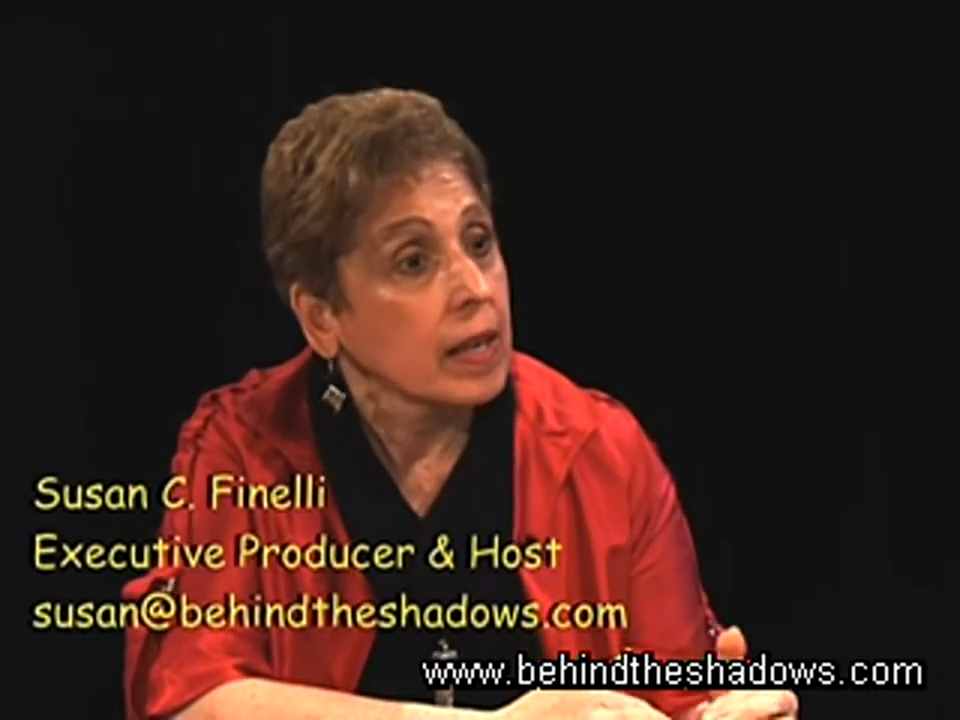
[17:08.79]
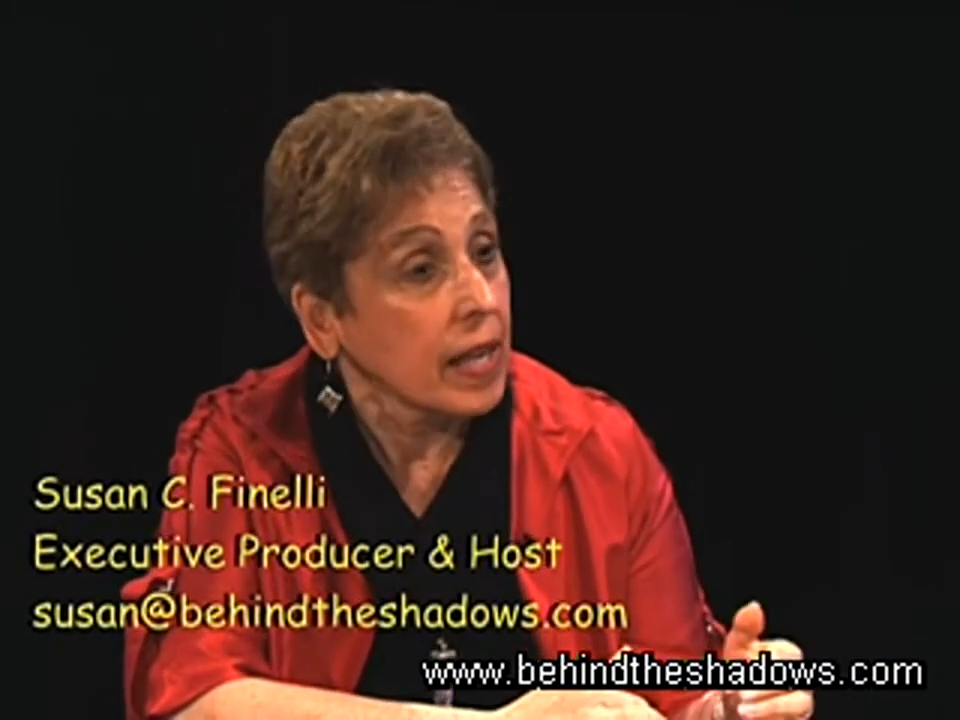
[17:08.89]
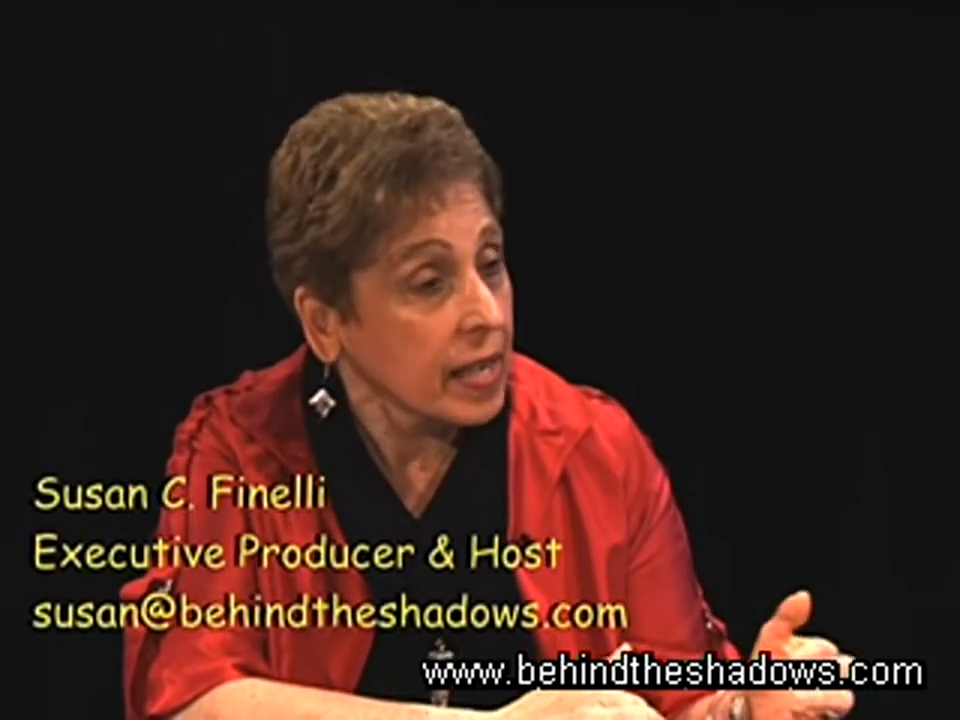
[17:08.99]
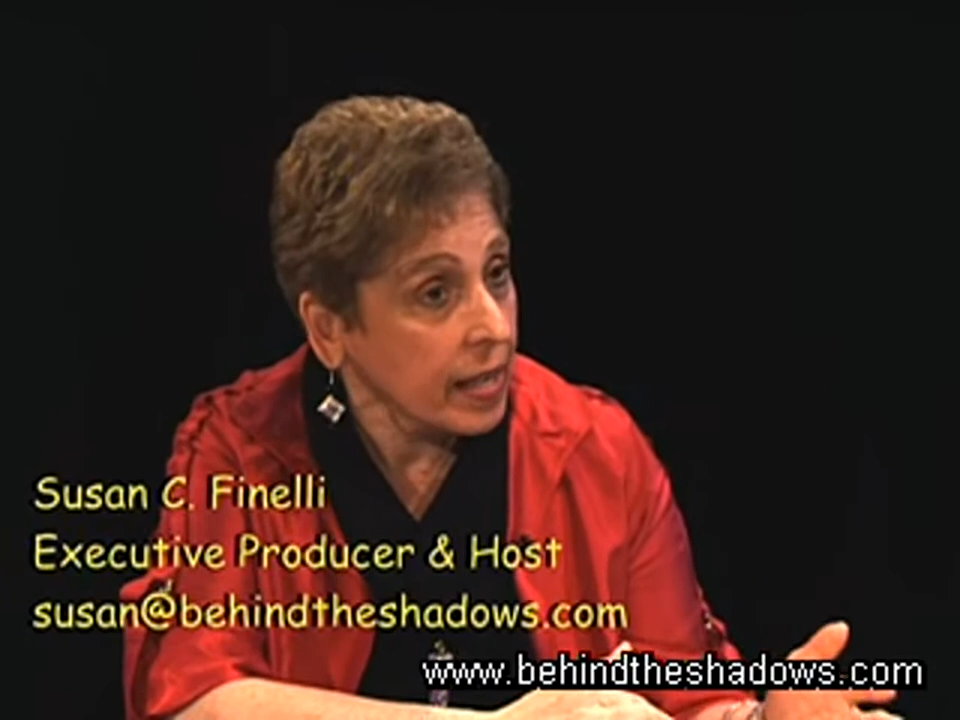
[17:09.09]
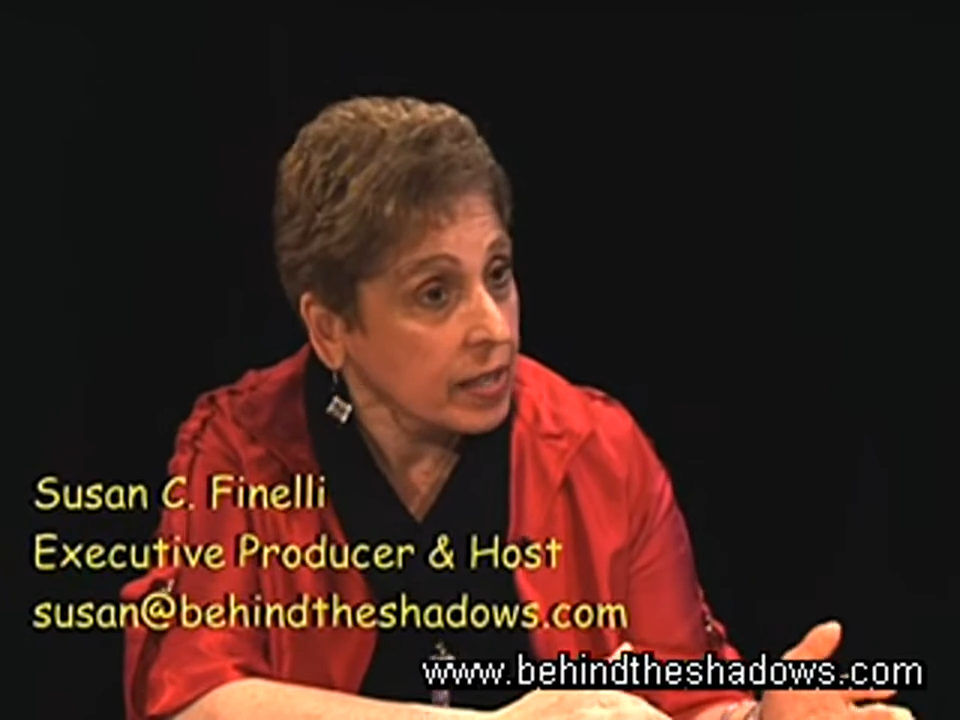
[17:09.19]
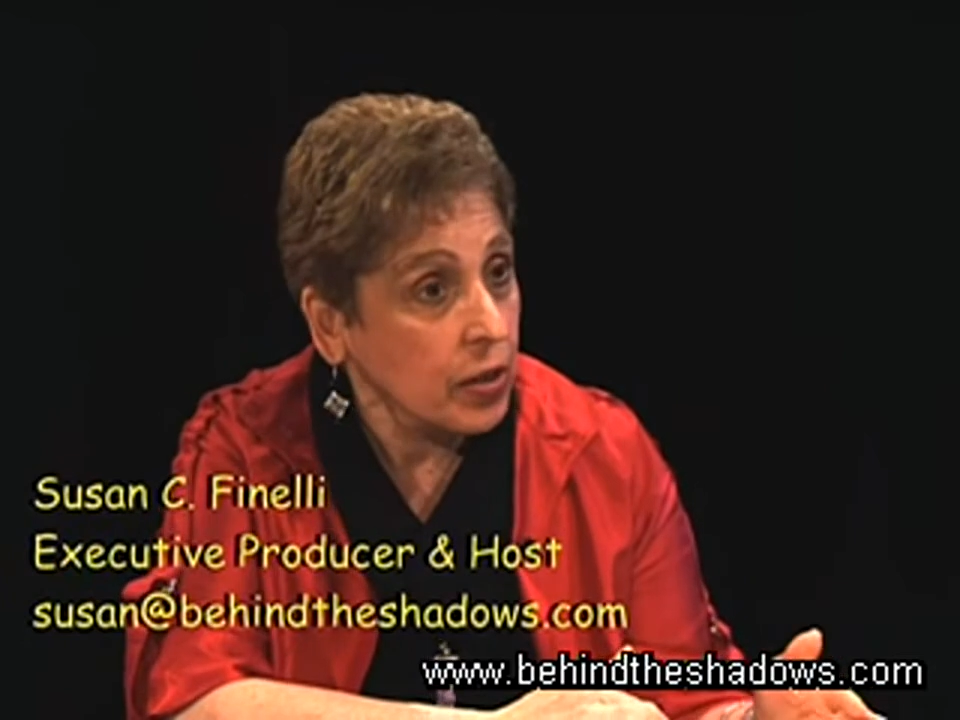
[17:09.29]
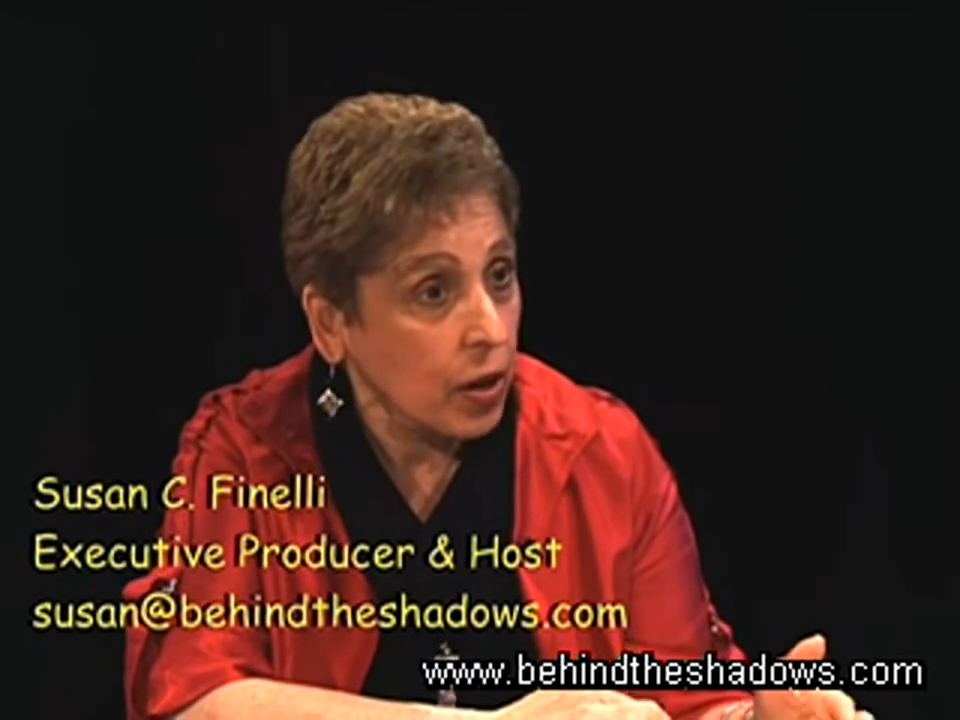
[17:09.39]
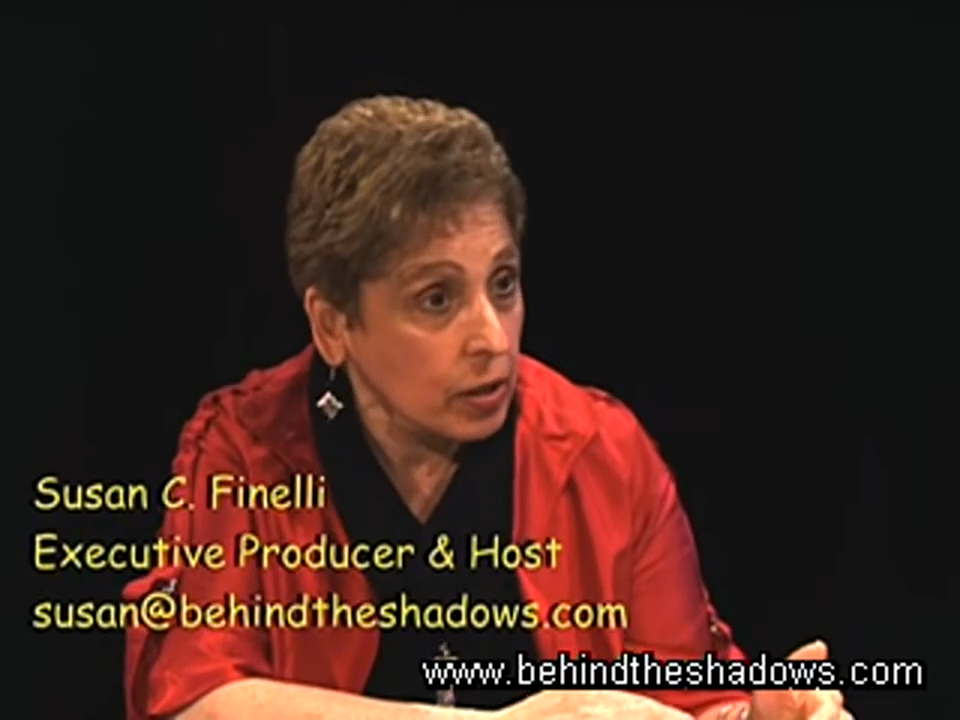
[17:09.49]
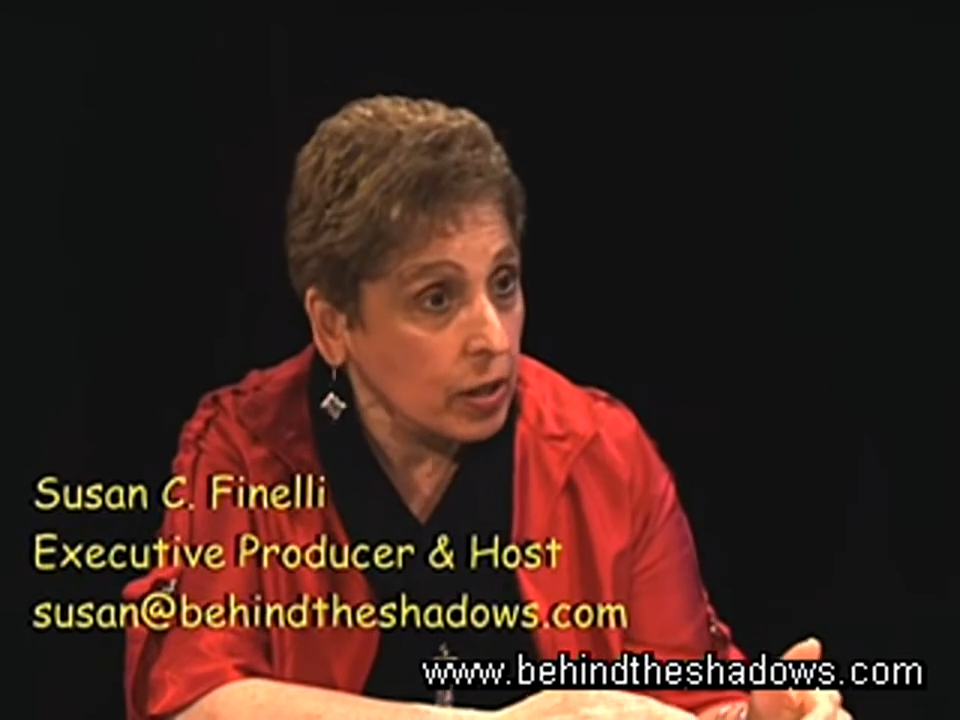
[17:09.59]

in his or her